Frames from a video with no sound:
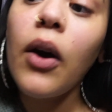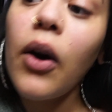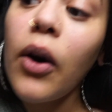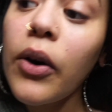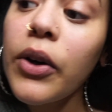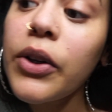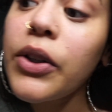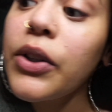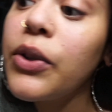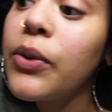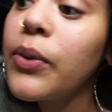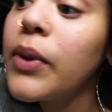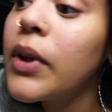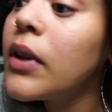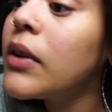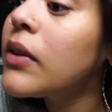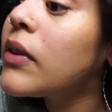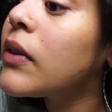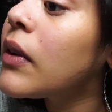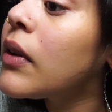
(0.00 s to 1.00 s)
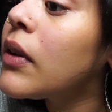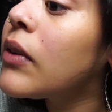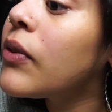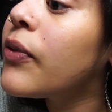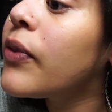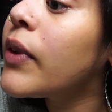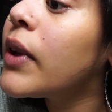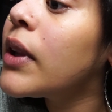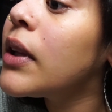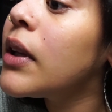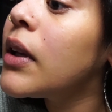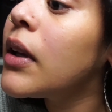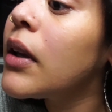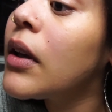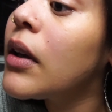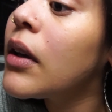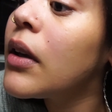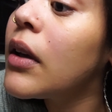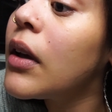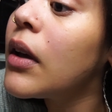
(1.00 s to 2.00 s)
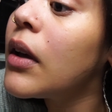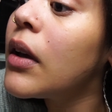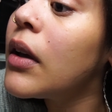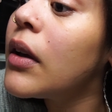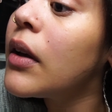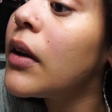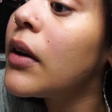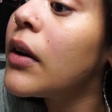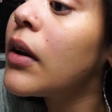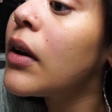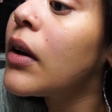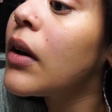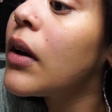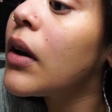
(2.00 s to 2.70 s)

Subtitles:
All you're doing is just filling it in.